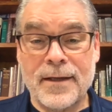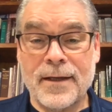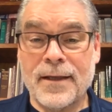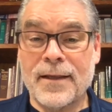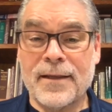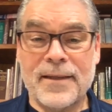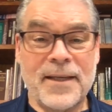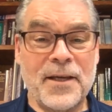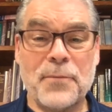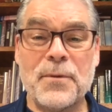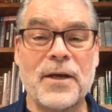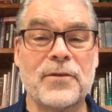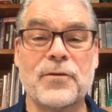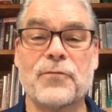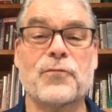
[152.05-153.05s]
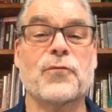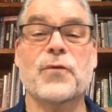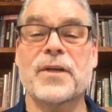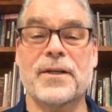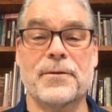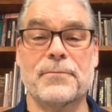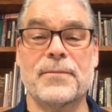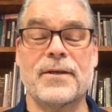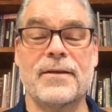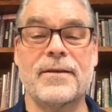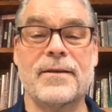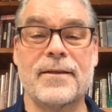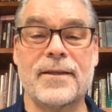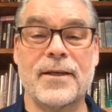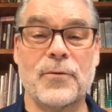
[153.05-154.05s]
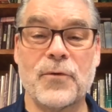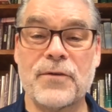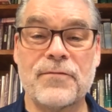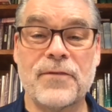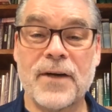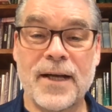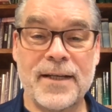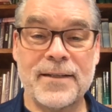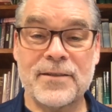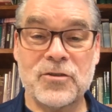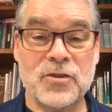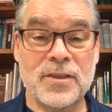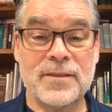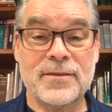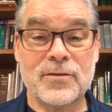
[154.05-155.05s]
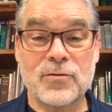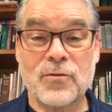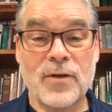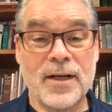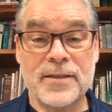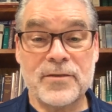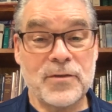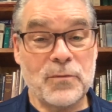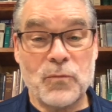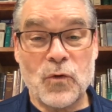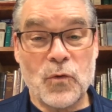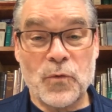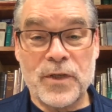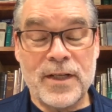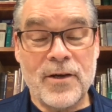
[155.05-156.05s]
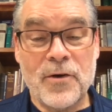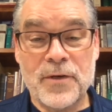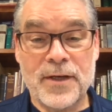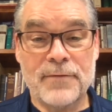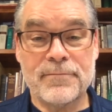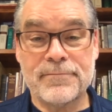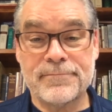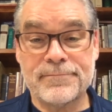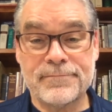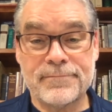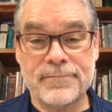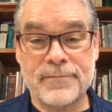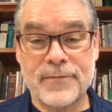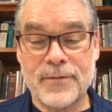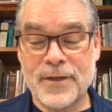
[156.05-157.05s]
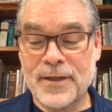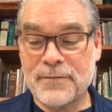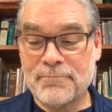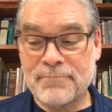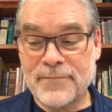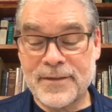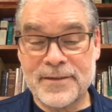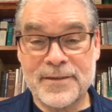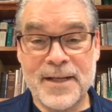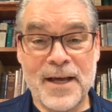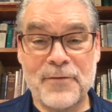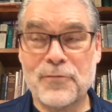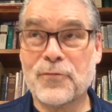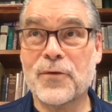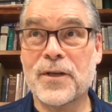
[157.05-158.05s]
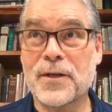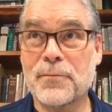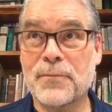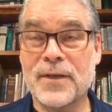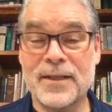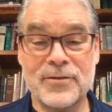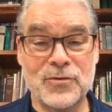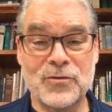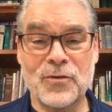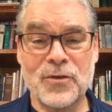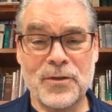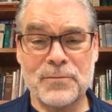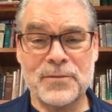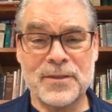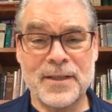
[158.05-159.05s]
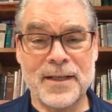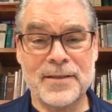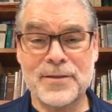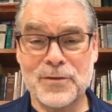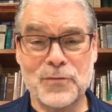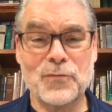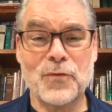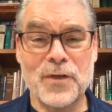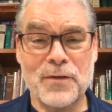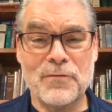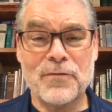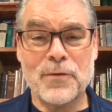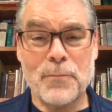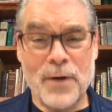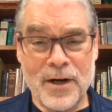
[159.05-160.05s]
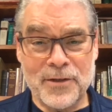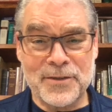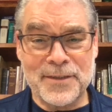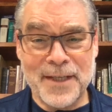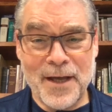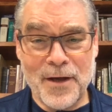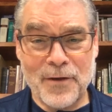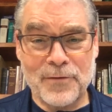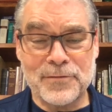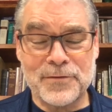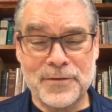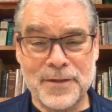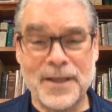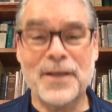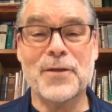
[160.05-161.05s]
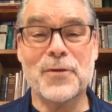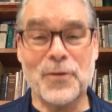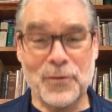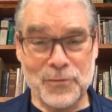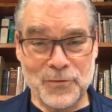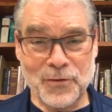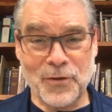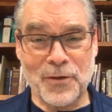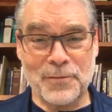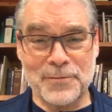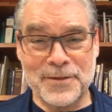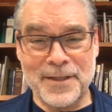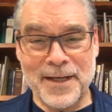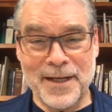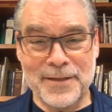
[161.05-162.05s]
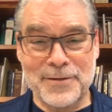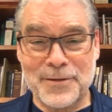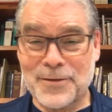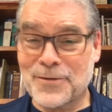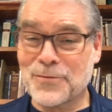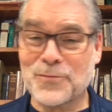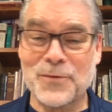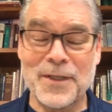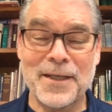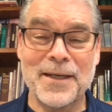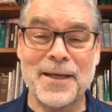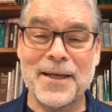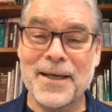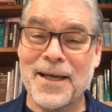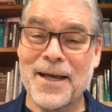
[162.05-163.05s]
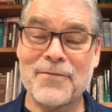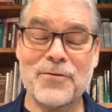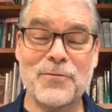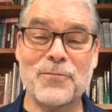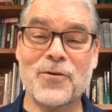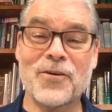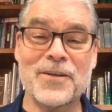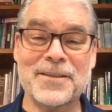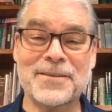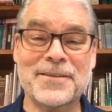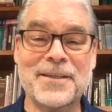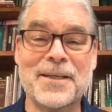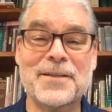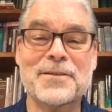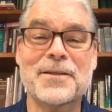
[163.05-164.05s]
think about the freedom that we find in Jesus Christ the more we know him. It's not freedom in circumstance, it's freedom from ourselves in those circumstances, because we have a very distinct